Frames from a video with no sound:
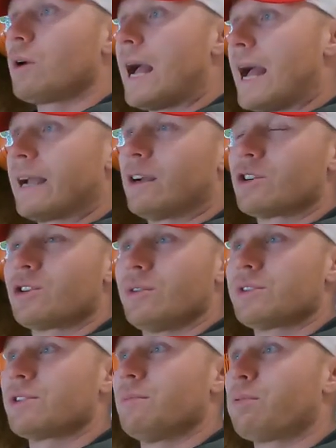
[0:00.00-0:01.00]
hangers
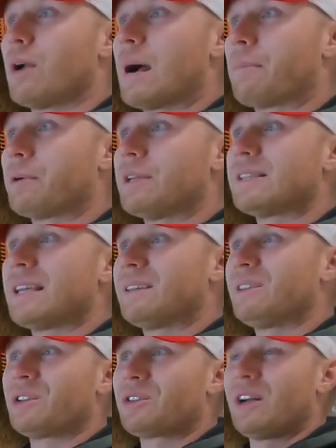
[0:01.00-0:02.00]
on some properties
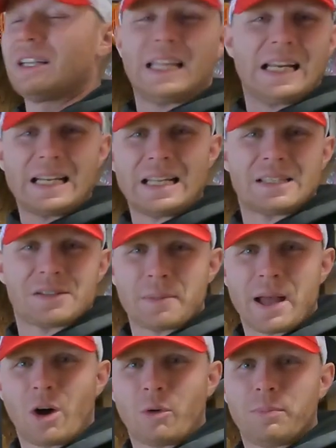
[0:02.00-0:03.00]
that look like they need some
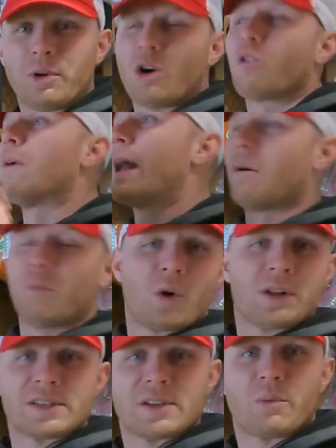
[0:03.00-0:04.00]
help around
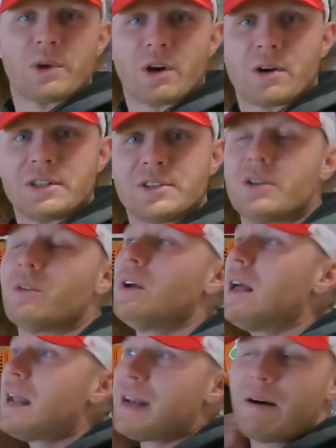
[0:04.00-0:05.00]
ones that we already do.
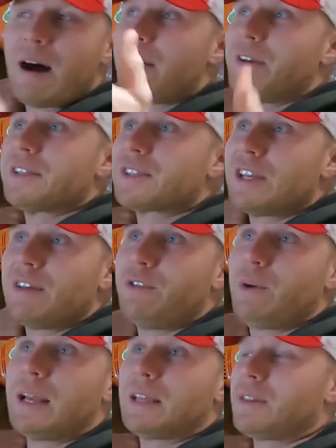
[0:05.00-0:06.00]
Now, obviously, if
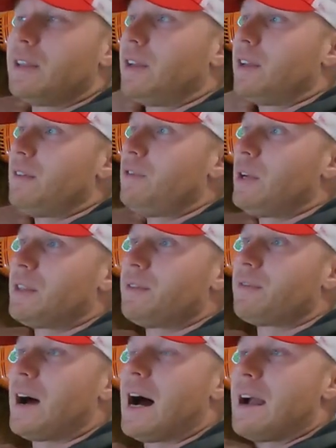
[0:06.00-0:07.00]
you get the
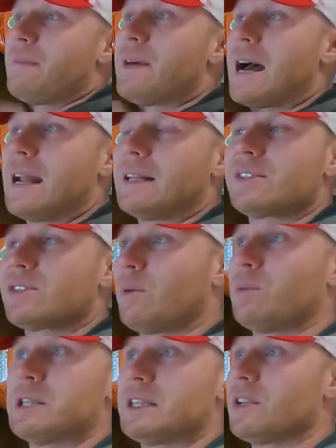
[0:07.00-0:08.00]
vibe that it's
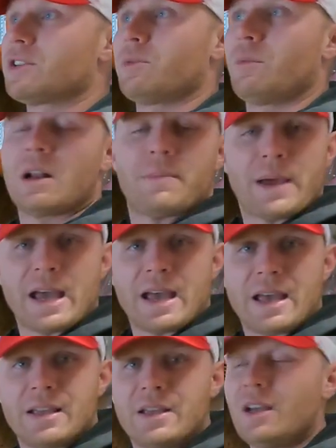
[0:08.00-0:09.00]
someone that doesn't want to
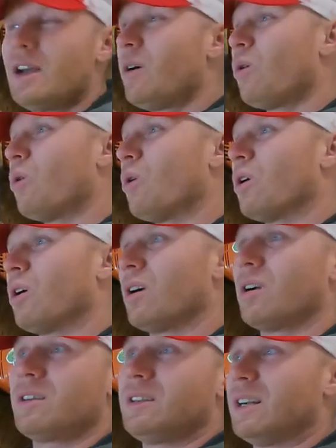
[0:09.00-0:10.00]
pay,
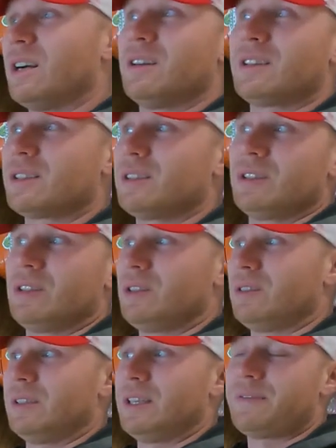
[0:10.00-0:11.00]
or it's a
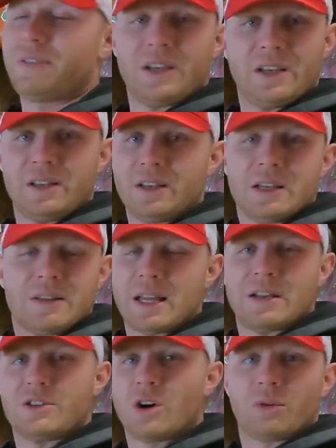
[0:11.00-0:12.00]
little iffy,
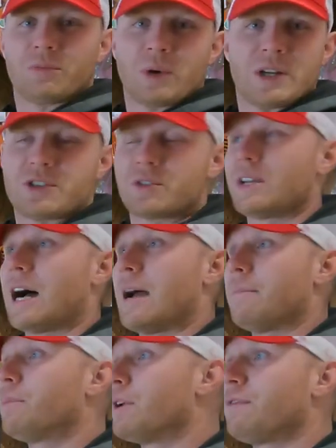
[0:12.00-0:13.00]
then don't waste your
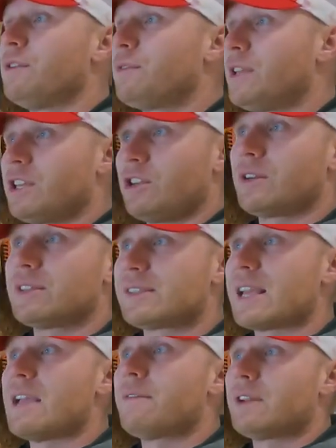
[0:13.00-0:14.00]
time. But if you think you can
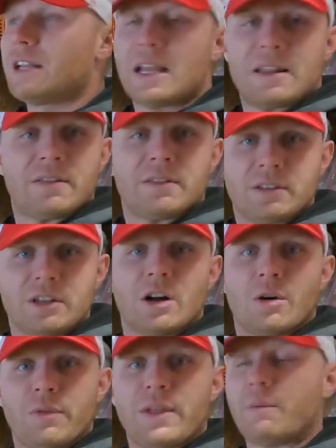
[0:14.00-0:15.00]
save it and
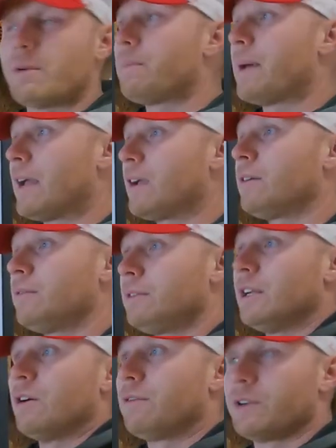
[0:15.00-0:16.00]
they would pay
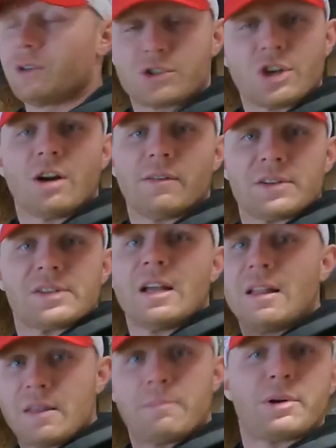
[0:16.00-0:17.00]
for your service,
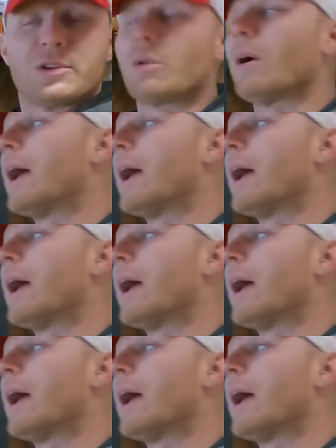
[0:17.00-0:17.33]
then put a door